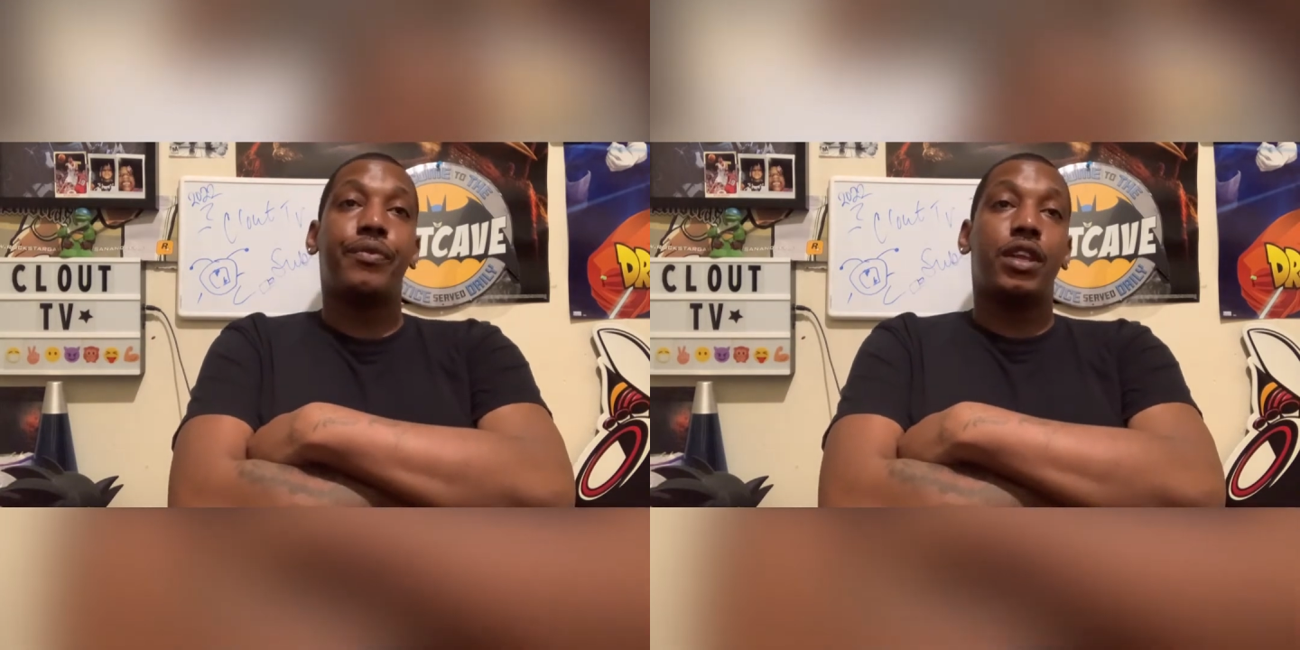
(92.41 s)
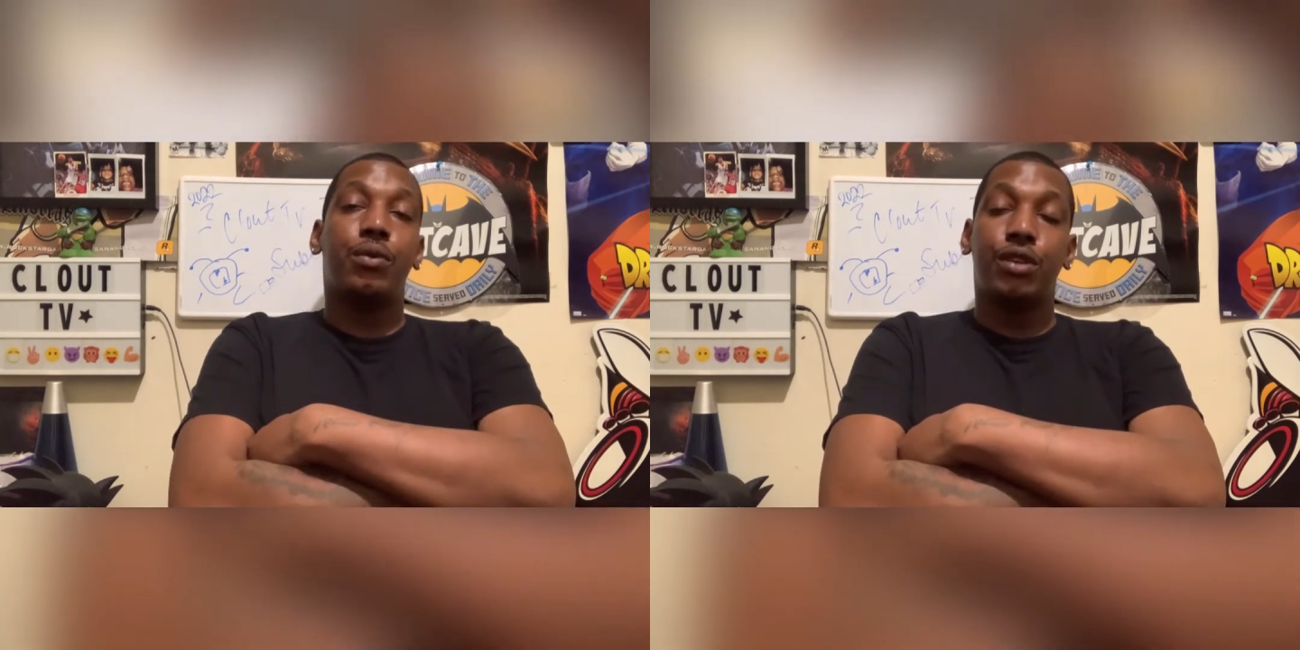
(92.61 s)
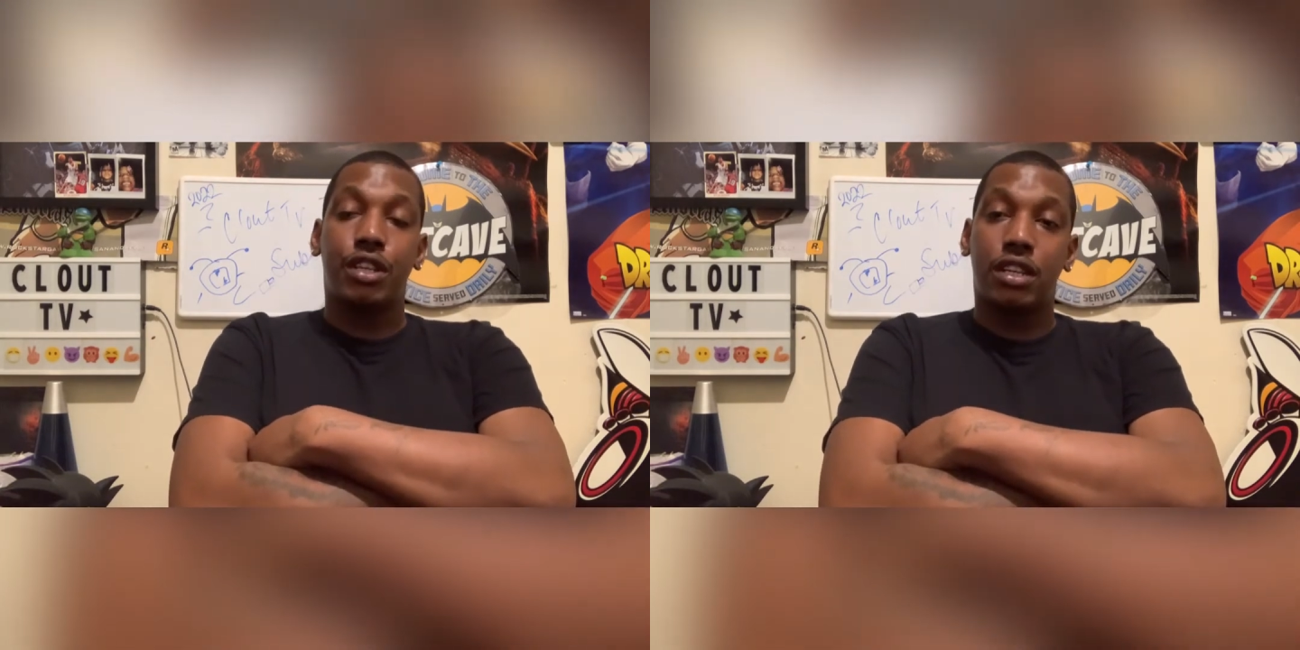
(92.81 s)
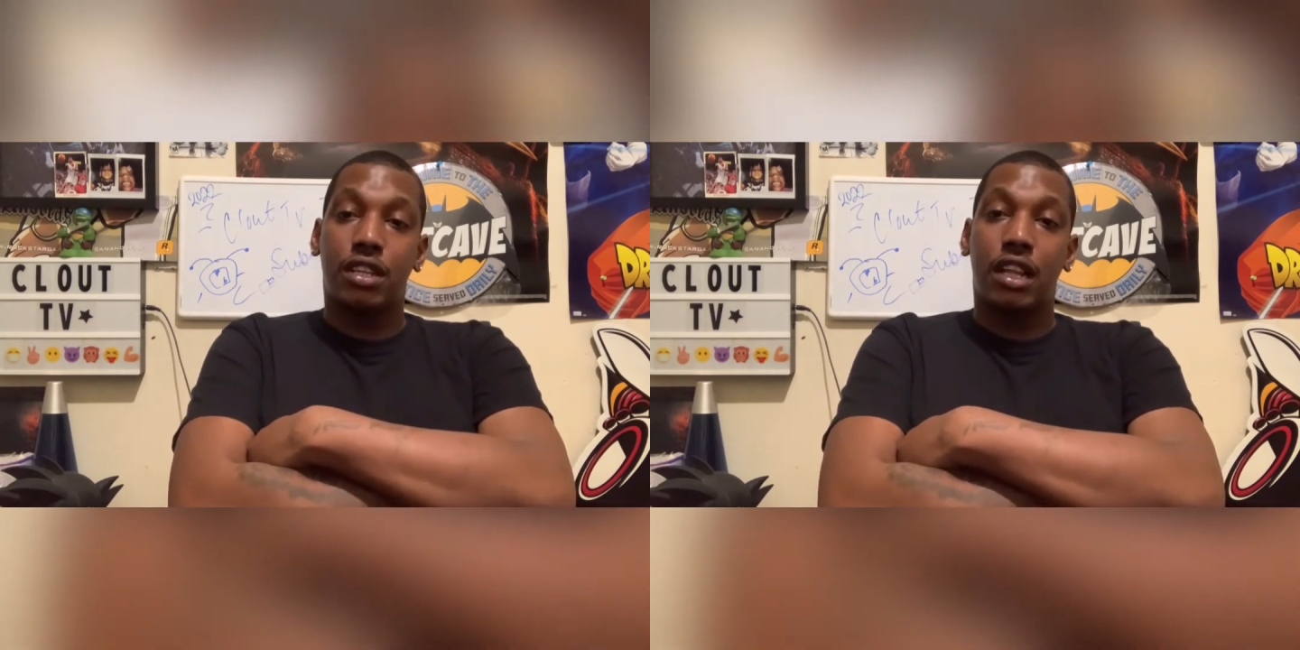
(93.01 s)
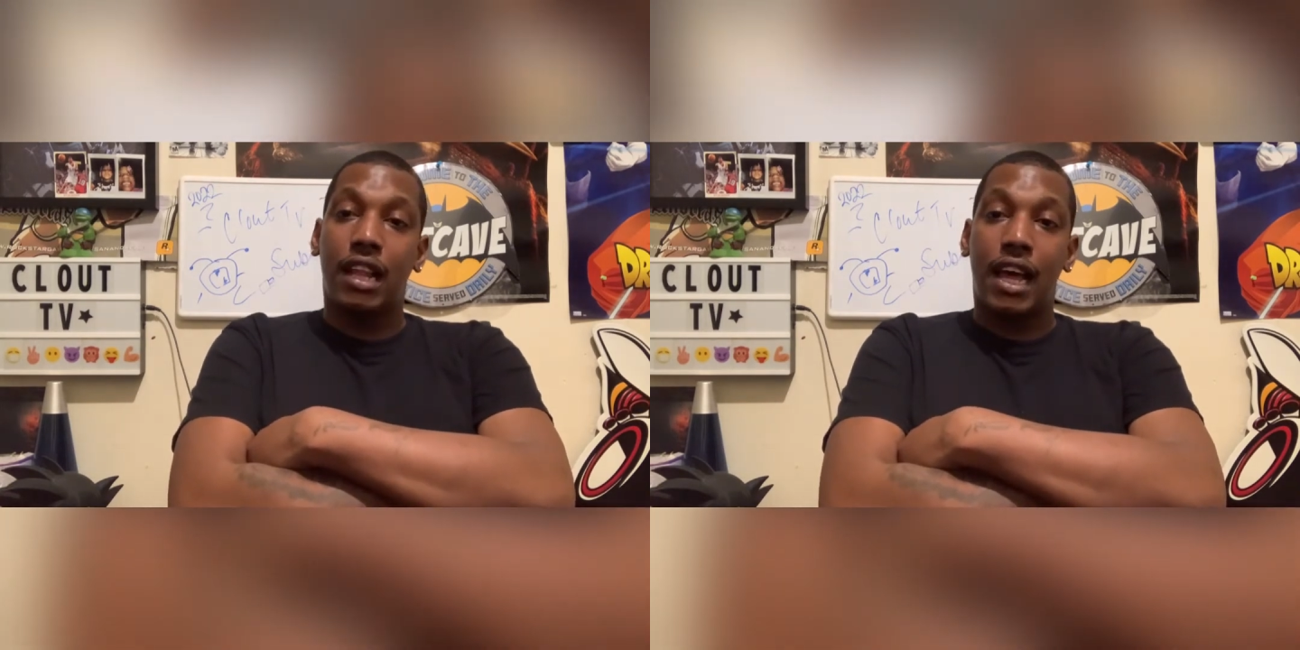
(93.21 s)
It was just
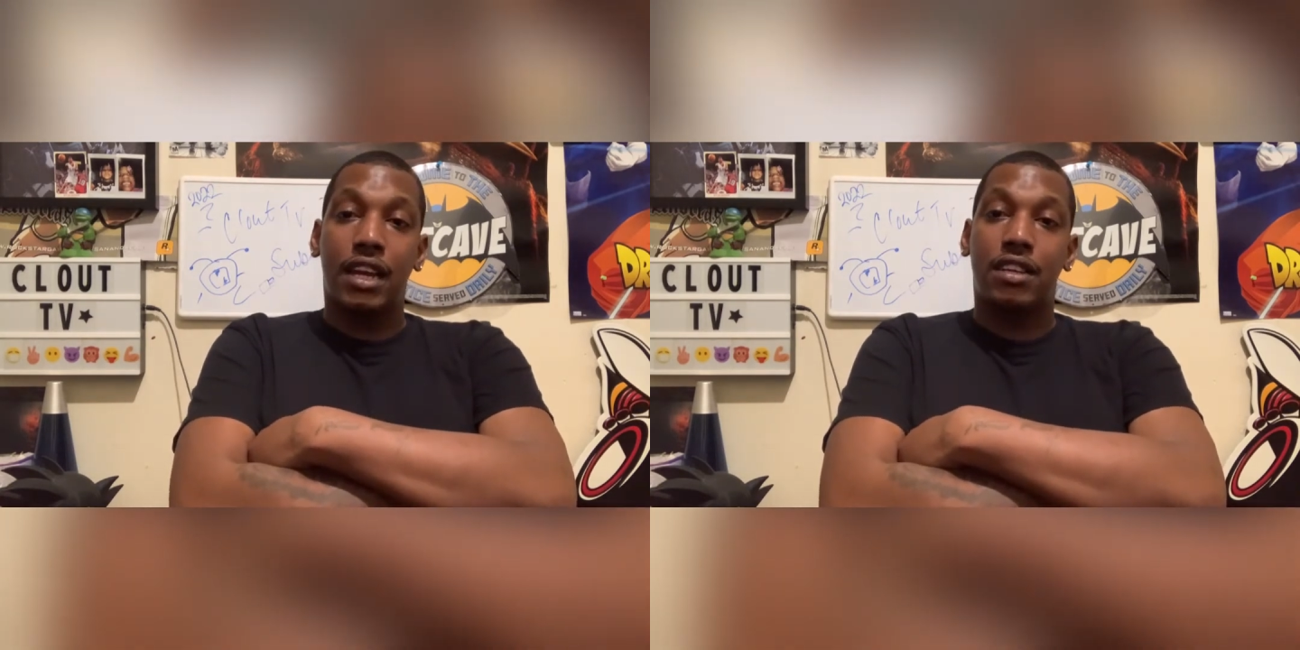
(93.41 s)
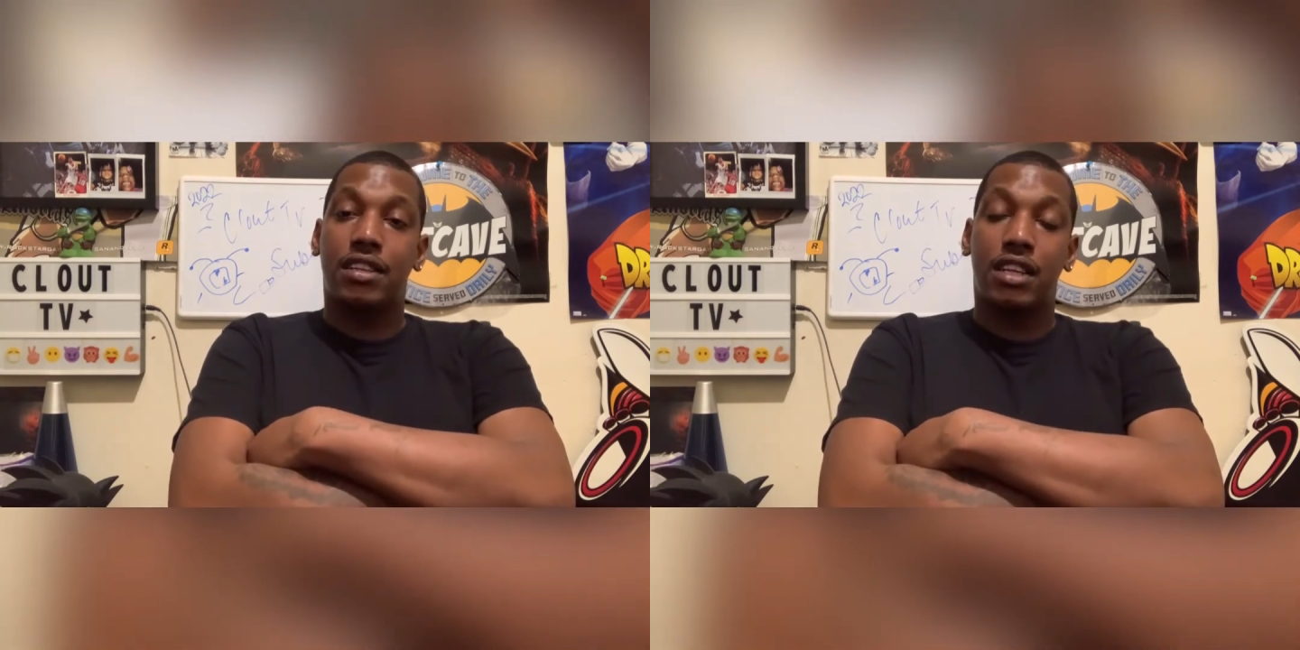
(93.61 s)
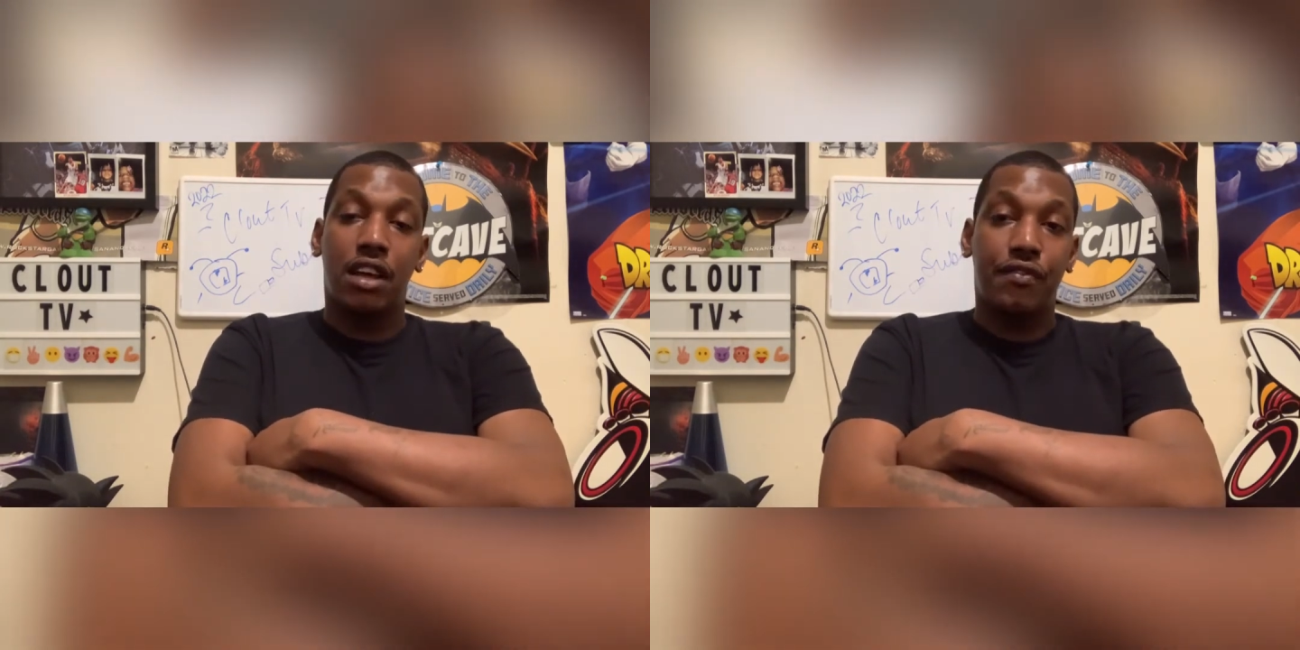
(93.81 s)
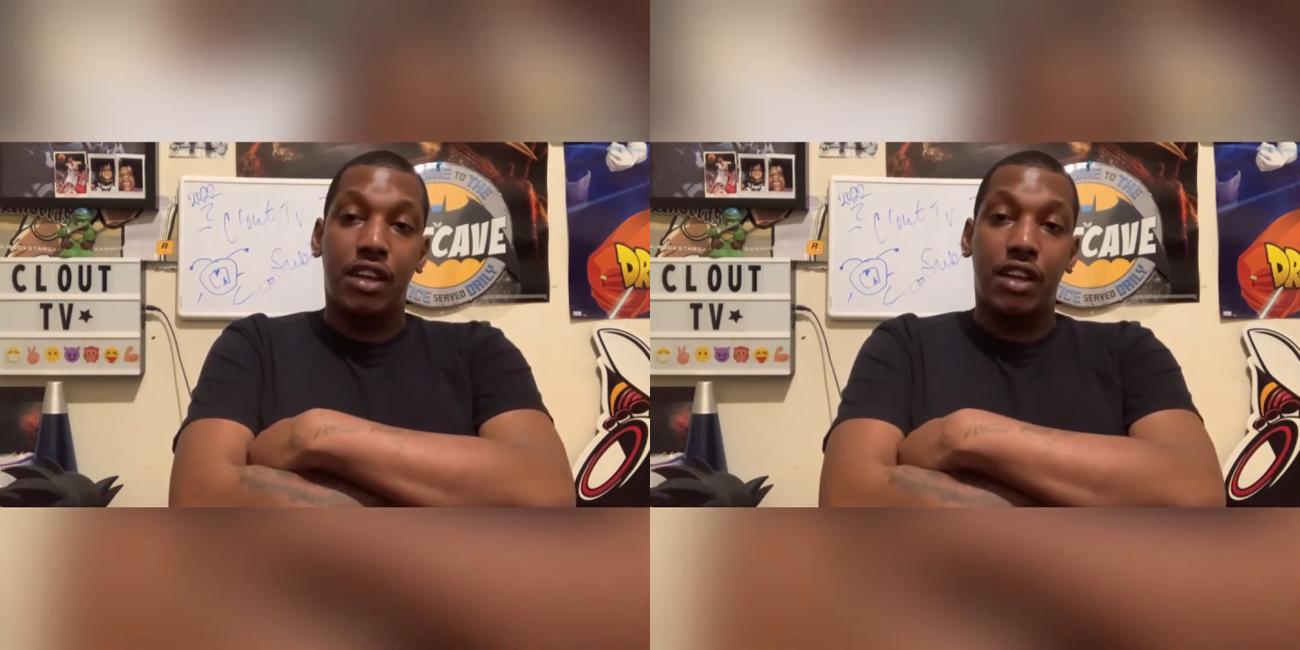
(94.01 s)
a lot of stuff